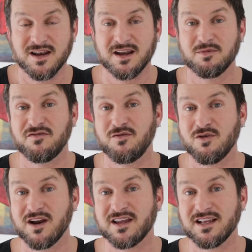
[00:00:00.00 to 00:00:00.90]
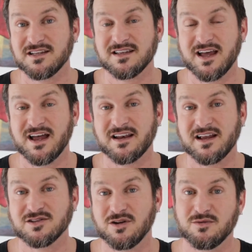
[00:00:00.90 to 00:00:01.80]
Now, before I get to that,
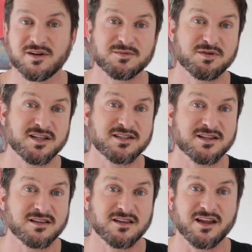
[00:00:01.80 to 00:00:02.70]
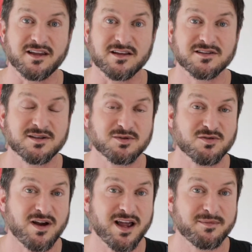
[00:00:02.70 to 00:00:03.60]
as always, please like,
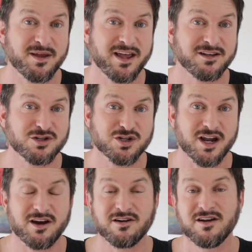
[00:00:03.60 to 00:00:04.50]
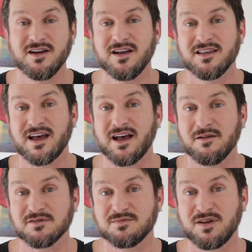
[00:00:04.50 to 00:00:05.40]
subscribe, and share. That
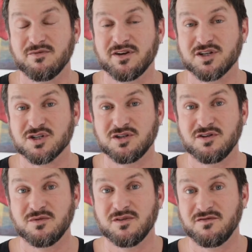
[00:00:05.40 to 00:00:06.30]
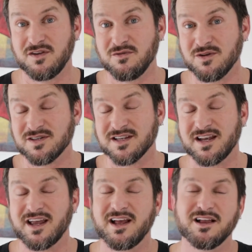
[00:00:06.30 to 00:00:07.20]
helps me reach new viewers,
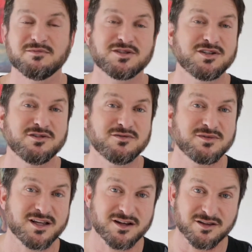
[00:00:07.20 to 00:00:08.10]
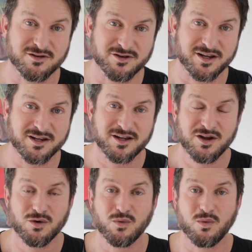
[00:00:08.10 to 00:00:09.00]
and it helps you get alerted
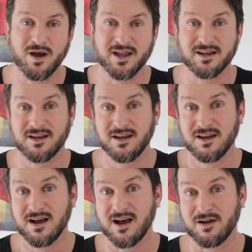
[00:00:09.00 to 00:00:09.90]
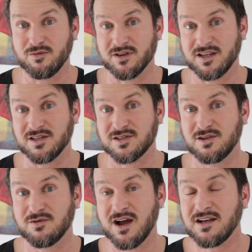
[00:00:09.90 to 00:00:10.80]
when I release
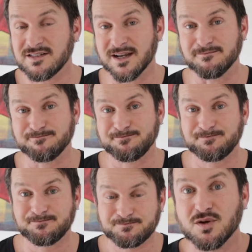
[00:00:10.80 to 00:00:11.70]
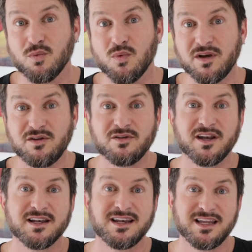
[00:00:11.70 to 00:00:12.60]
new content. So what are you going
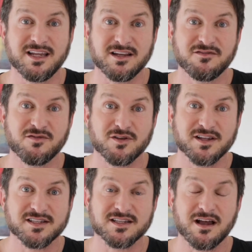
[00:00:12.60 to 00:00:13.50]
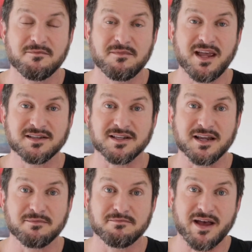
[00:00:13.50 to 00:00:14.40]
to need for this
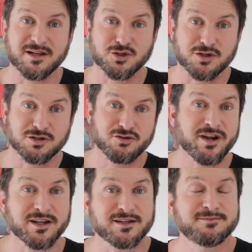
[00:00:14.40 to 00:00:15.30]
amazing magical drink?